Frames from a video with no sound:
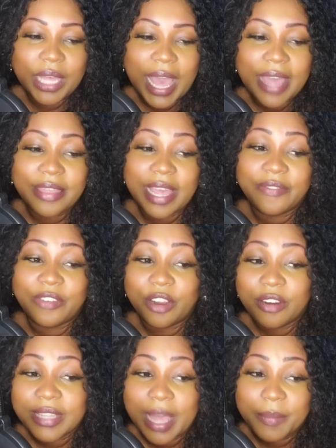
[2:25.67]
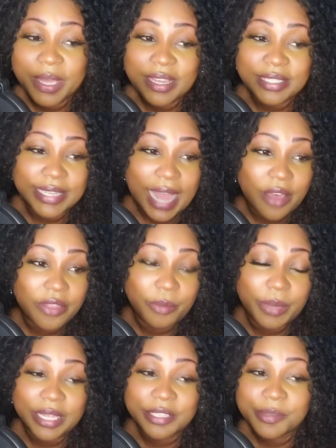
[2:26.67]
And they've learned that because now they're
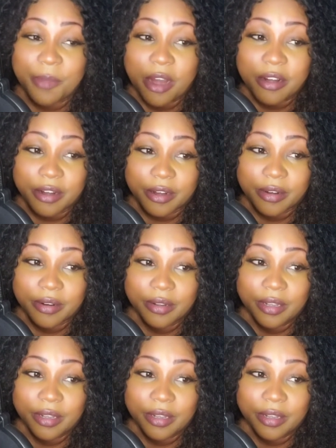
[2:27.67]
being smarter.